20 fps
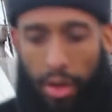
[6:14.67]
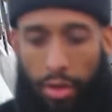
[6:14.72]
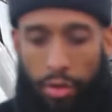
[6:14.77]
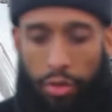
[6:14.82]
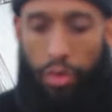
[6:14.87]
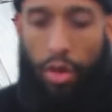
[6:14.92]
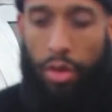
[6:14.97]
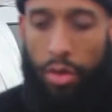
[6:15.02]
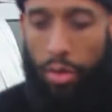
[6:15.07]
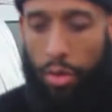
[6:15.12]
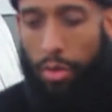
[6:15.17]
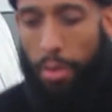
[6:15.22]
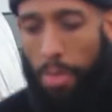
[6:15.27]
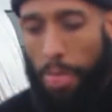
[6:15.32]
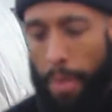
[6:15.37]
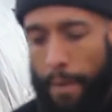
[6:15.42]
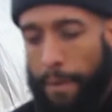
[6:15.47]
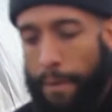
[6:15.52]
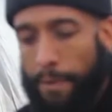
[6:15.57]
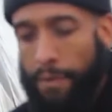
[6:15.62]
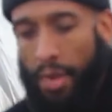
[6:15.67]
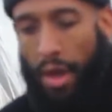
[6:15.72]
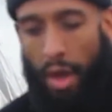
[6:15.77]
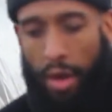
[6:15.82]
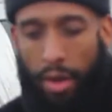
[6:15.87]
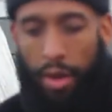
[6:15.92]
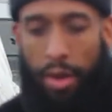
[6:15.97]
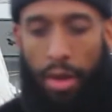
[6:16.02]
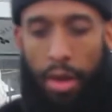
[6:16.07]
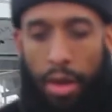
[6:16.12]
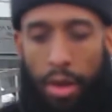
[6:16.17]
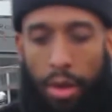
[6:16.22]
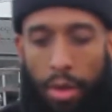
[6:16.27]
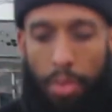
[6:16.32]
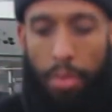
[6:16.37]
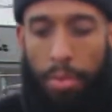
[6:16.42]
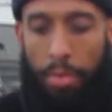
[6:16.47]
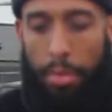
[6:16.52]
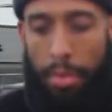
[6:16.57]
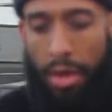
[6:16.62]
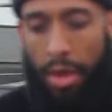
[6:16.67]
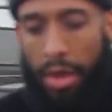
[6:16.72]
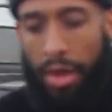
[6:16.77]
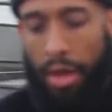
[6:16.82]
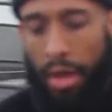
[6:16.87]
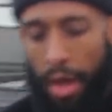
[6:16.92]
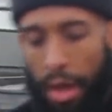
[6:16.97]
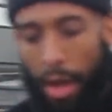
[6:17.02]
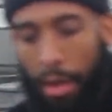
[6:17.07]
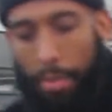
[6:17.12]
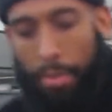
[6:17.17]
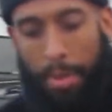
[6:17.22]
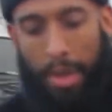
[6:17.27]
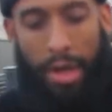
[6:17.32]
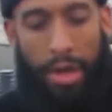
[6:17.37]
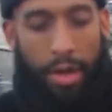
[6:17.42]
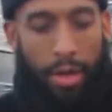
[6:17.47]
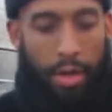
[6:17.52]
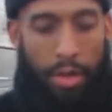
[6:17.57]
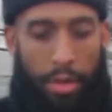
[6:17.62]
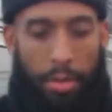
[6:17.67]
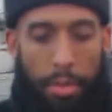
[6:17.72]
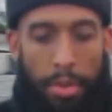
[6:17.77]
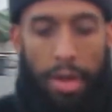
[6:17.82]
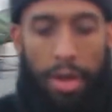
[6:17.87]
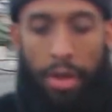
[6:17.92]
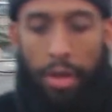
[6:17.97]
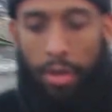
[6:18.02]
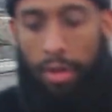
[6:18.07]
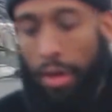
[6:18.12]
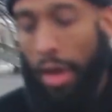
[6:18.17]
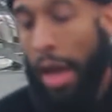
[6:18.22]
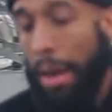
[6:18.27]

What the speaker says: struggle that me and millions and millions